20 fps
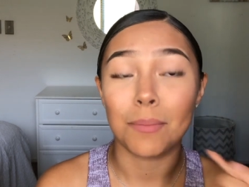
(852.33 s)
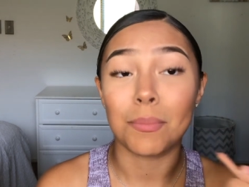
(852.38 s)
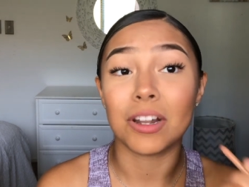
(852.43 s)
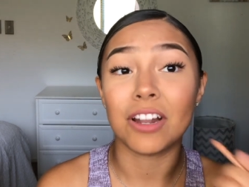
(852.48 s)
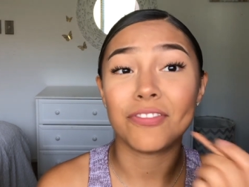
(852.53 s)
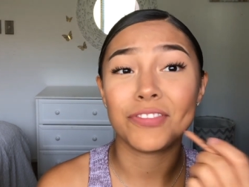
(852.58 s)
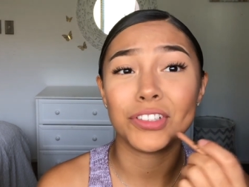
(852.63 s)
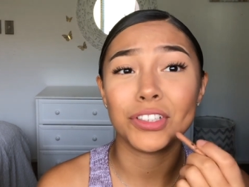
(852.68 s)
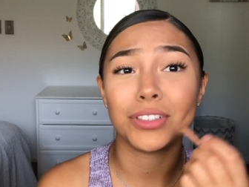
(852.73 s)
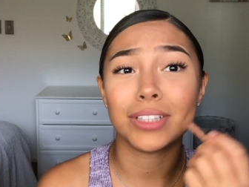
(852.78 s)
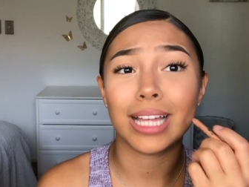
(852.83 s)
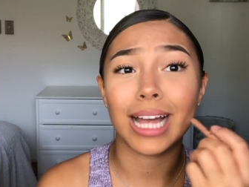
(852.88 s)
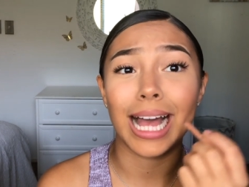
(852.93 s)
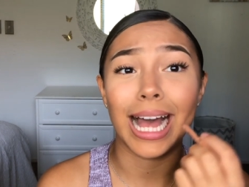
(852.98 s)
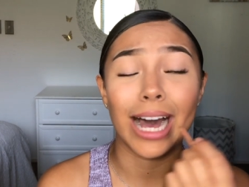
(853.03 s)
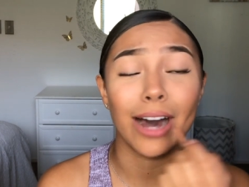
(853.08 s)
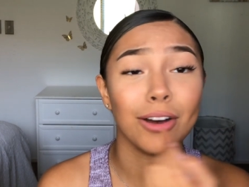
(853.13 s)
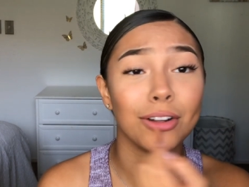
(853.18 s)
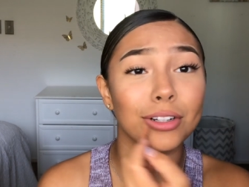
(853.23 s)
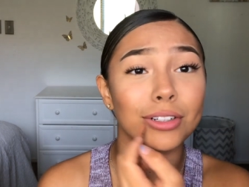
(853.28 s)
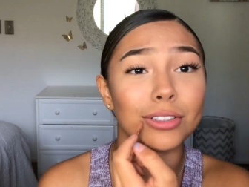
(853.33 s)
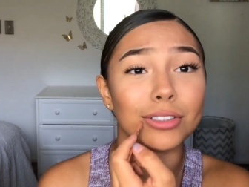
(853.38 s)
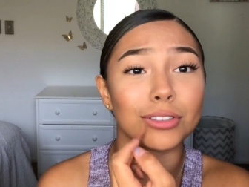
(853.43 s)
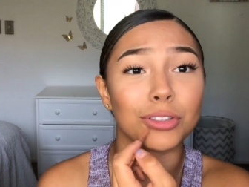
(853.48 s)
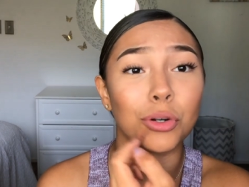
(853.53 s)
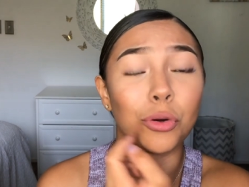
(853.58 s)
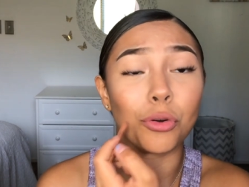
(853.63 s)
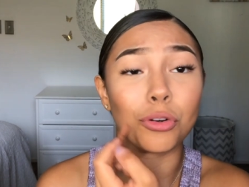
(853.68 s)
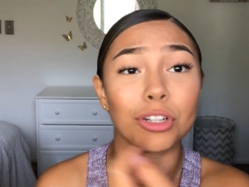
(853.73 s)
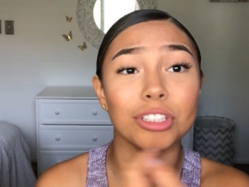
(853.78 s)
fill the outer
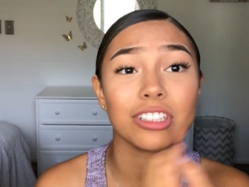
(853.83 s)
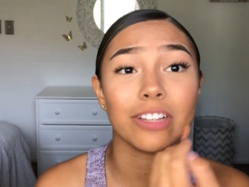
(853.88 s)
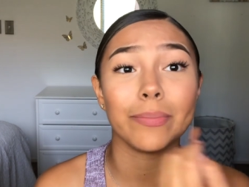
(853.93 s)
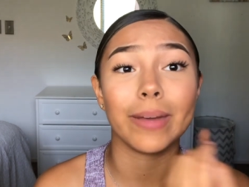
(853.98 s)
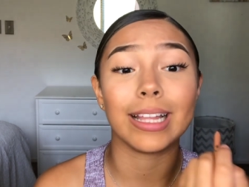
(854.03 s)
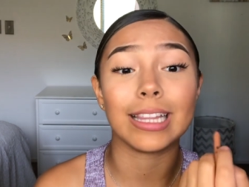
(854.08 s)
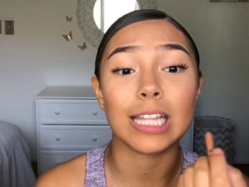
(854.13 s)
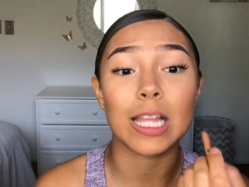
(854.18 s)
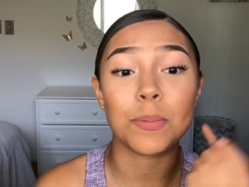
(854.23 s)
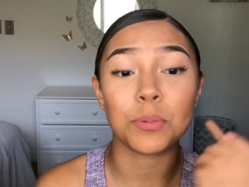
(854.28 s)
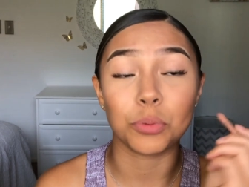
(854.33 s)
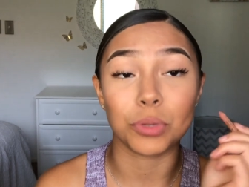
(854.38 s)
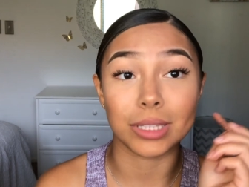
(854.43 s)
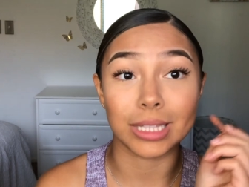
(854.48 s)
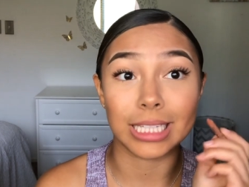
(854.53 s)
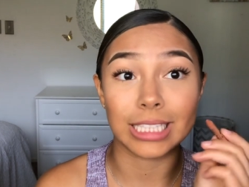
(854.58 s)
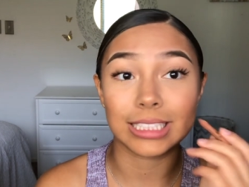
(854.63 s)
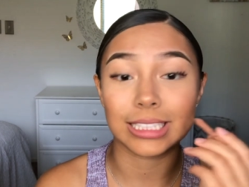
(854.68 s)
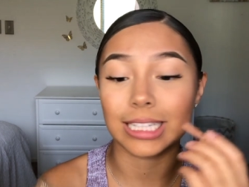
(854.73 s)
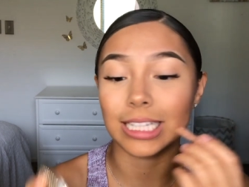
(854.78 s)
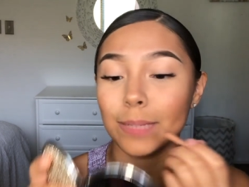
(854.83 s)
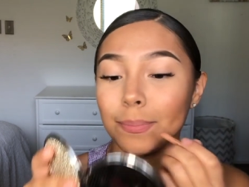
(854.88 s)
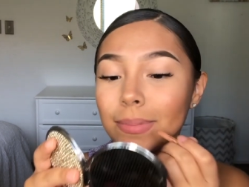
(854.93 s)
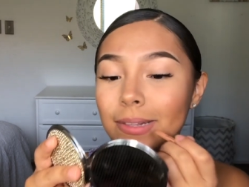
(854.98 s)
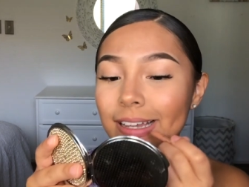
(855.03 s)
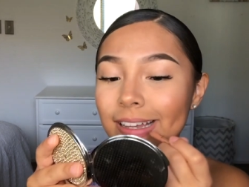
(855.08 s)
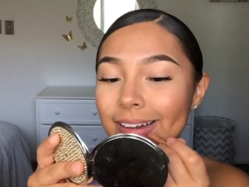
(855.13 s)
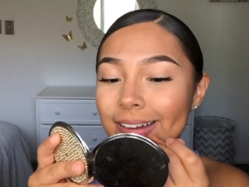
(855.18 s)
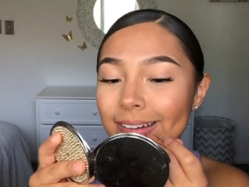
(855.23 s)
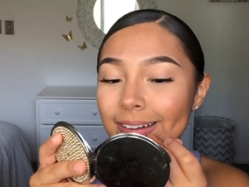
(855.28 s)
corners of my lips with this lip
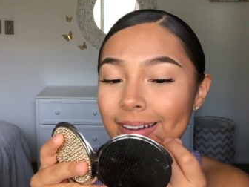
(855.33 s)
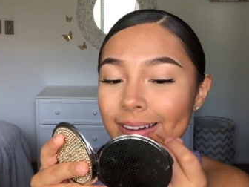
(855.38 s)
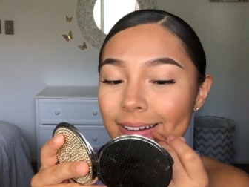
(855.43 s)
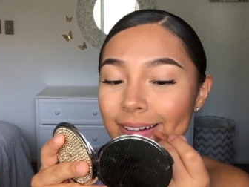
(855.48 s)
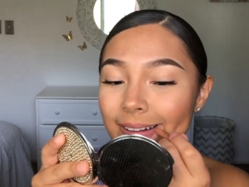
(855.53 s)
liner.